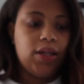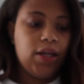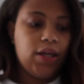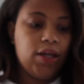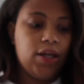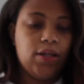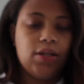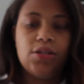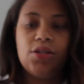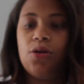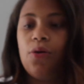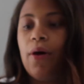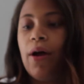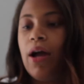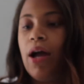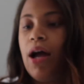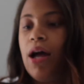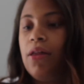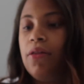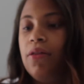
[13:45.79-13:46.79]
then I
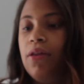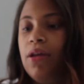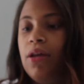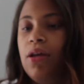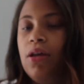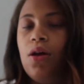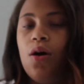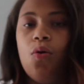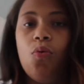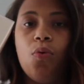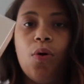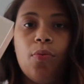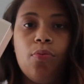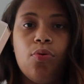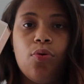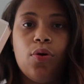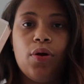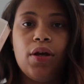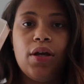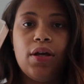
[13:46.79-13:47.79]
got the
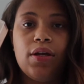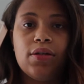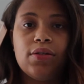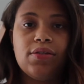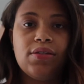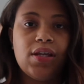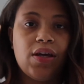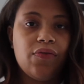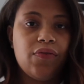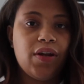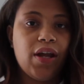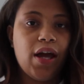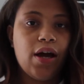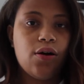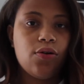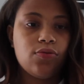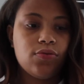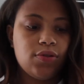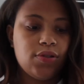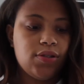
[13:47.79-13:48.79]
1.7
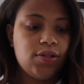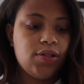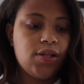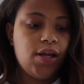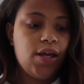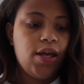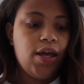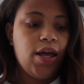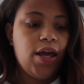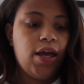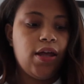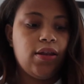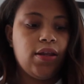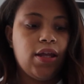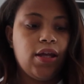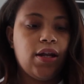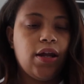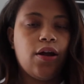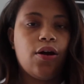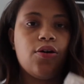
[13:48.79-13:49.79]
ounce, and
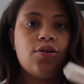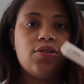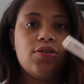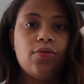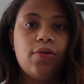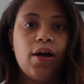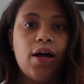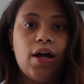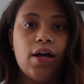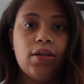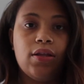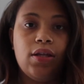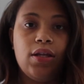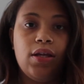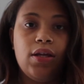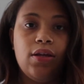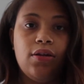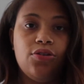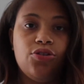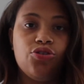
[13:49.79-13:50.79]
then I also got
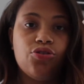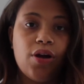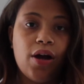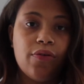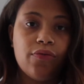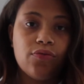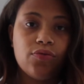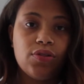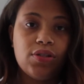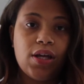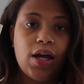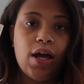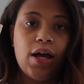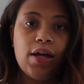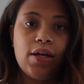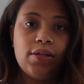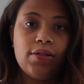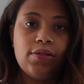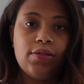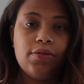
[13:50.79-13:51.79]
the travel
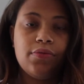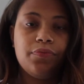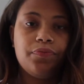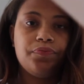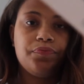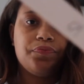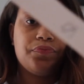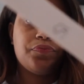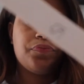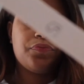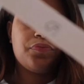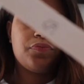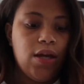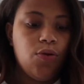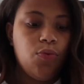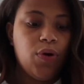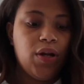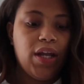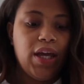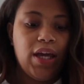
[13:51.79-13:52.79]
size.
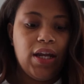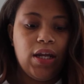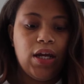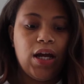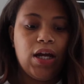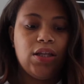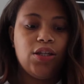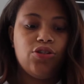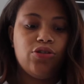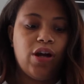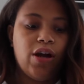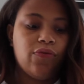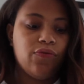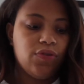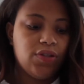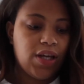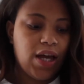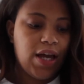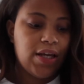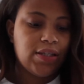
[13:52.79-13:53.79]
I went ahead and got the travel
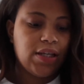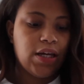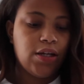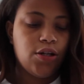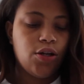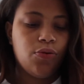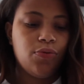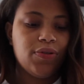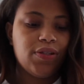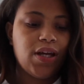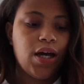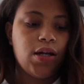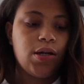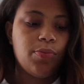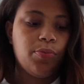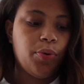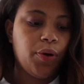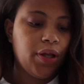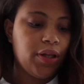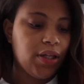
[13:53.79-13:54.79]
size. I know it's kind
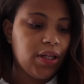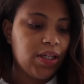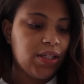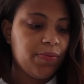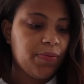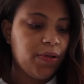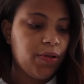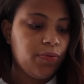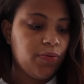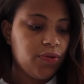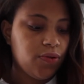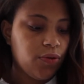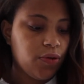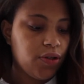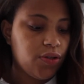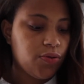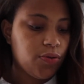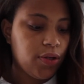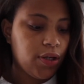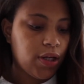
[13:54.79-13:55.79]
of pointless, but it was
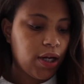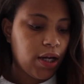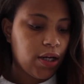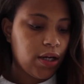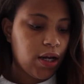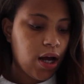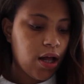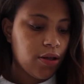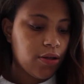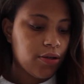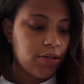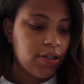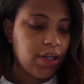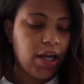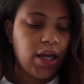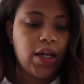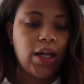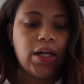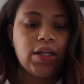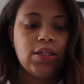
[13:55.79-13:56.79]
only $29,
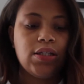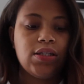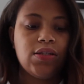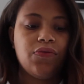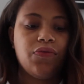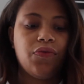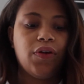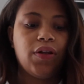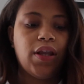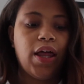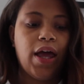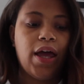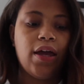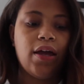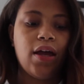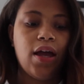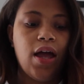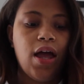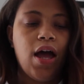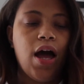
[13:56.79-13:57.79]
and I just feel
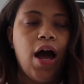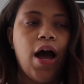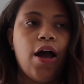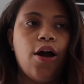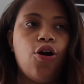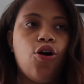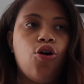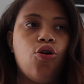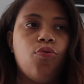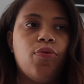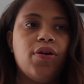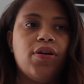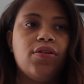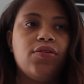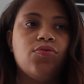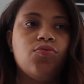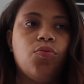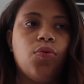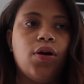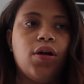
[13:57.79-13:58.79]
like I
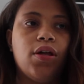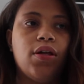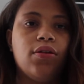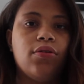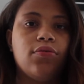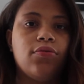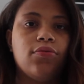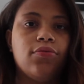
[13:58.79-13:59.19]
always want